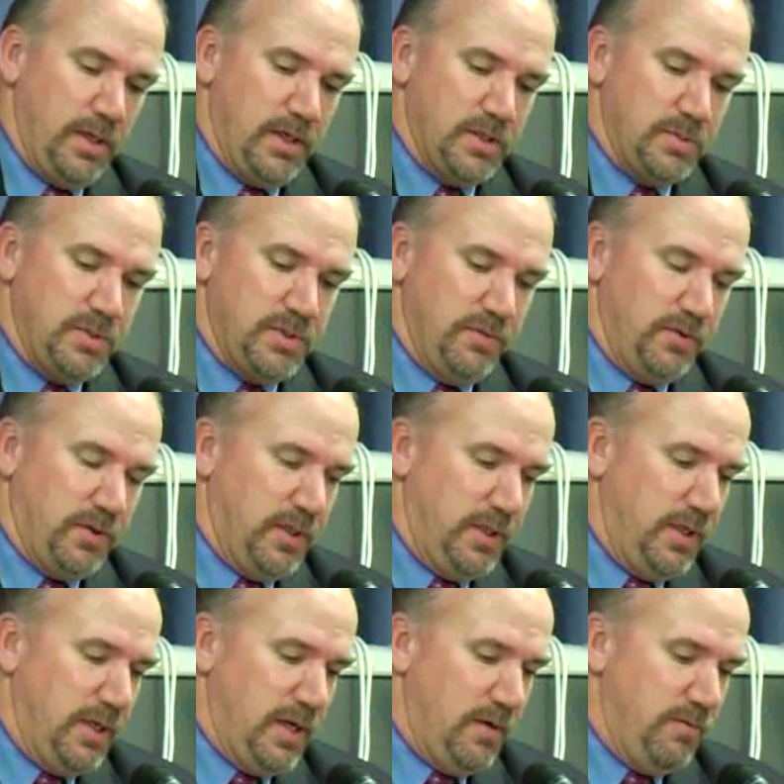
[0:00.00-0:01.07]

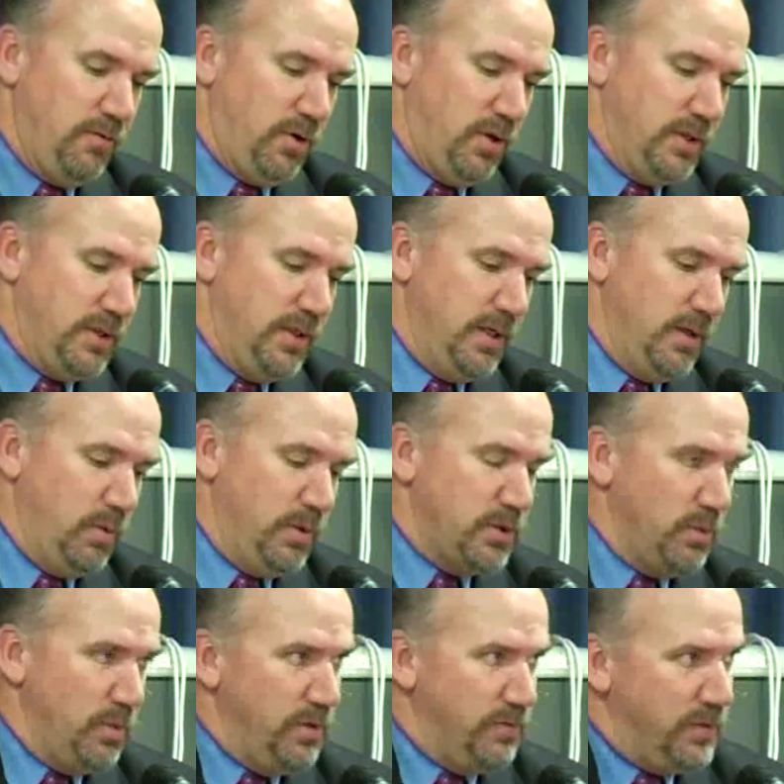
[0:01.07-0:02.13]
Specifically, I volunteered once
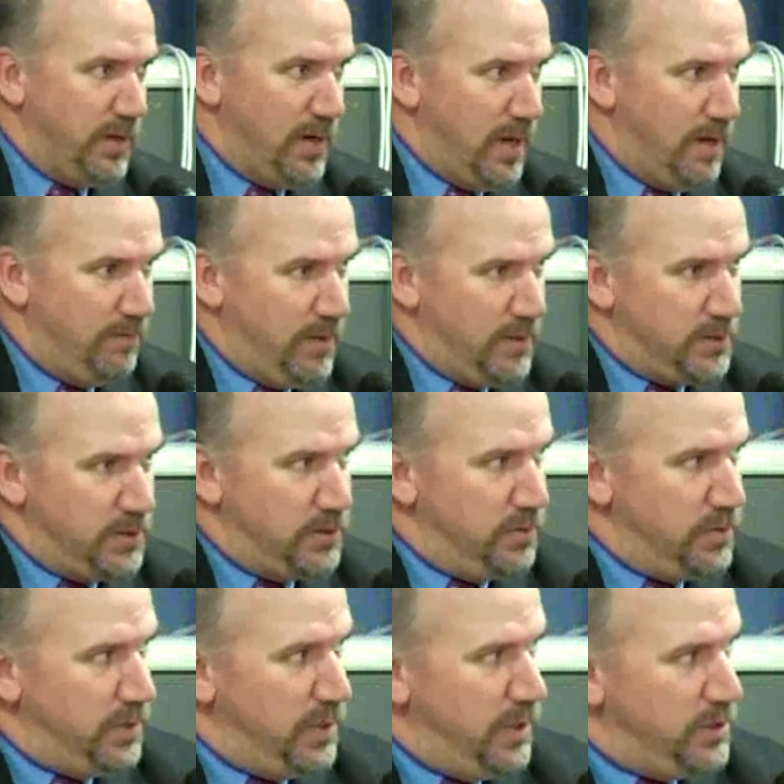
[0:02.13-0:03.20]
a week for the Non-Vets
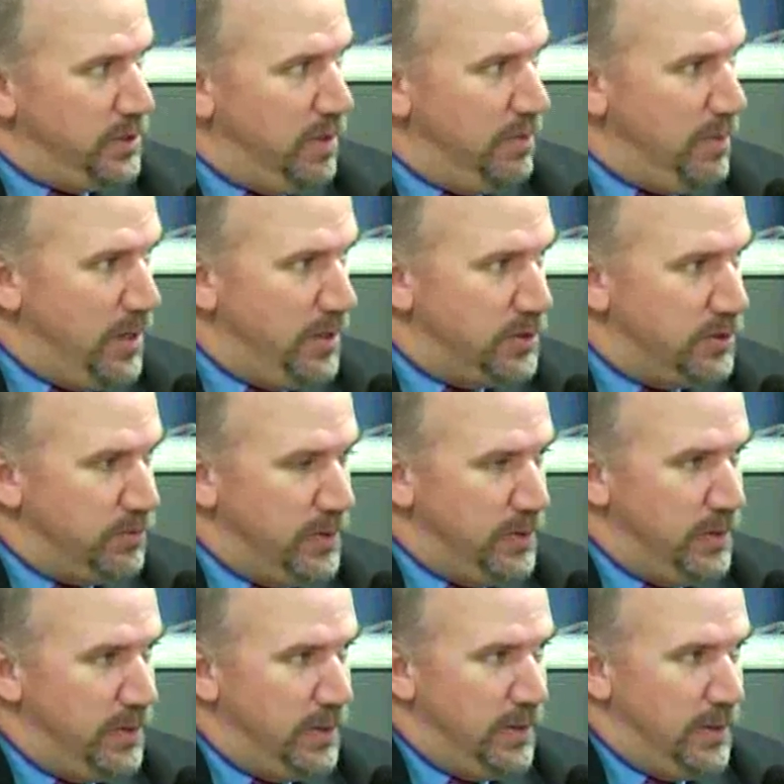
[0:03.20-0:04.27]
Association on Main
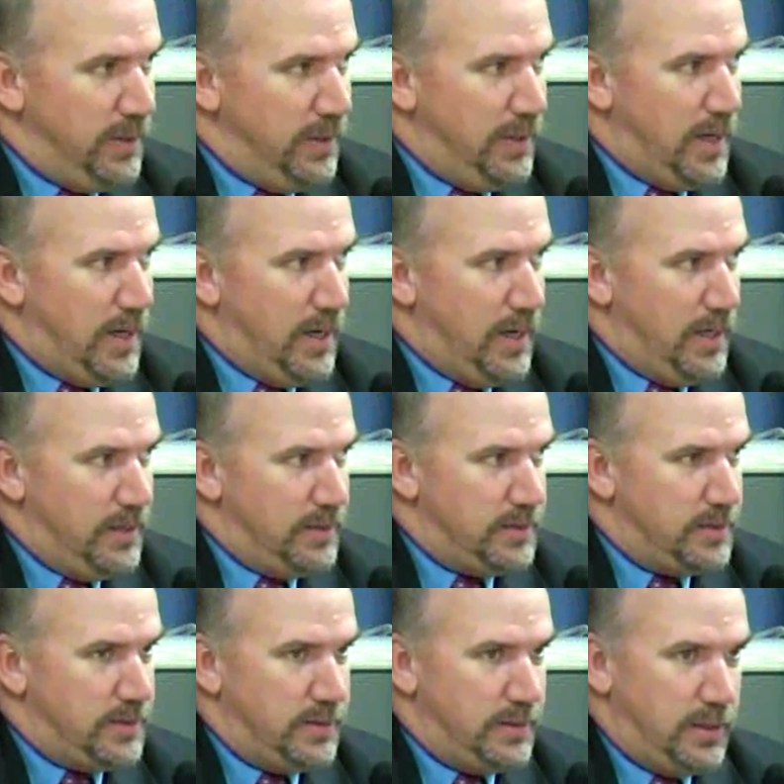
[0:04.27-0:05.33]
Street in
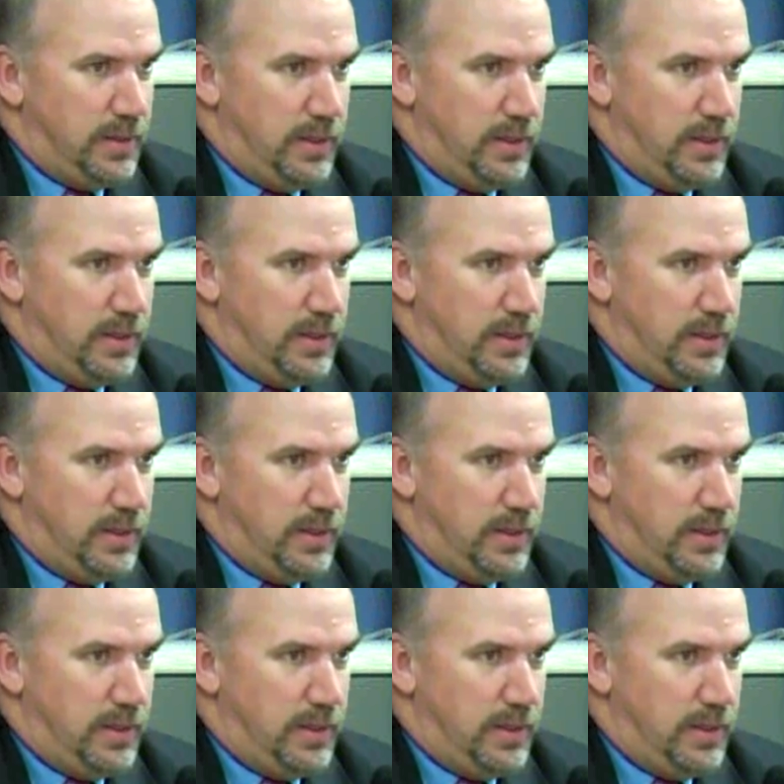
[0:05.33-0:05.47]
Hyannis.